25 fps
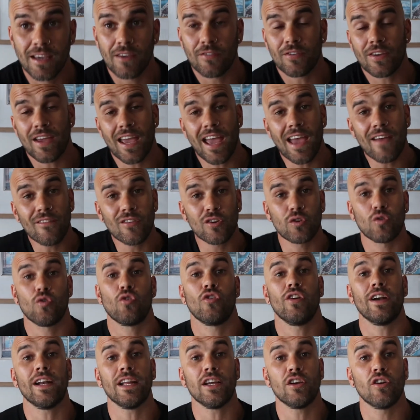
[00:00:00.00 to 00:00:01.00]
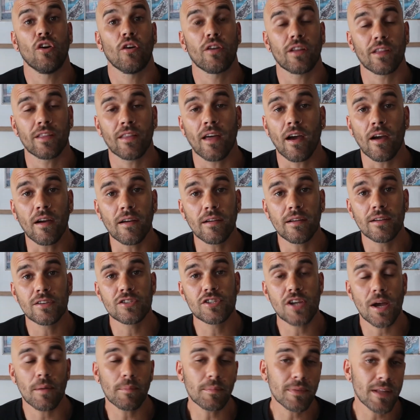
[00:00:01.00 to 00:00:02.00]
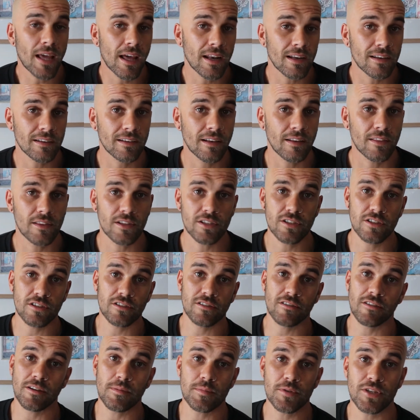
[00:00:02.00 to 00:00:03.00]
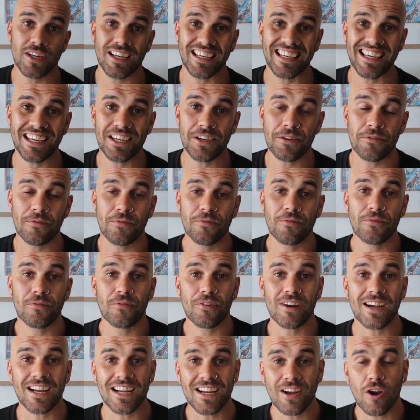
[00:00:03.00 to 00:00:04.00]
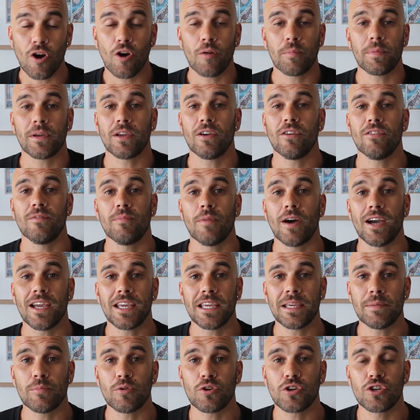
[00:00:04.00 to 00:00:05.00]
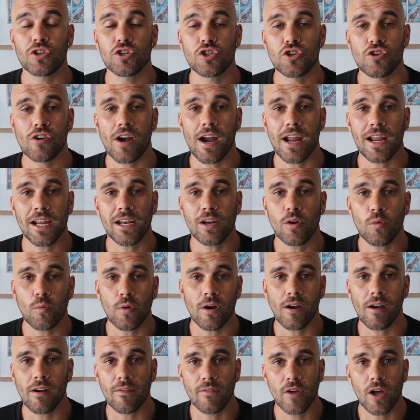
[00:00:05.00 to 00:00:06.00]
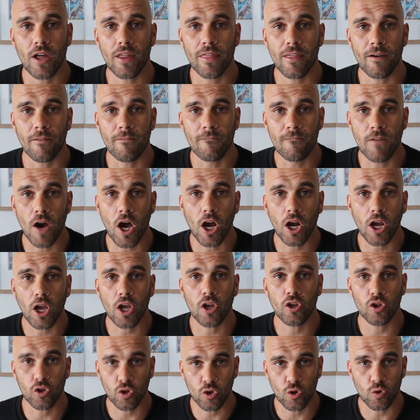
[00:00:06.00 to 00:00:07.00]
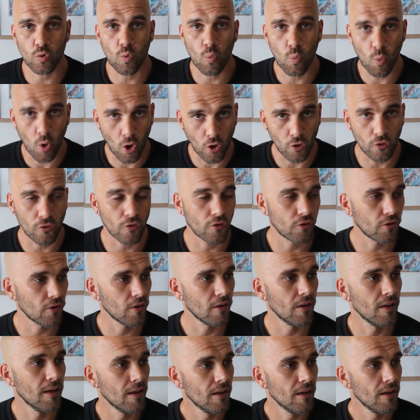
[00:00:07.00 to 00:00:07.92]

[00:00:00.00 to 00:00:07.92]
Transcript: If you haven't already got it though, jump down into the description, get your free copy of my ebook, Train Wherever the Fuck You Want.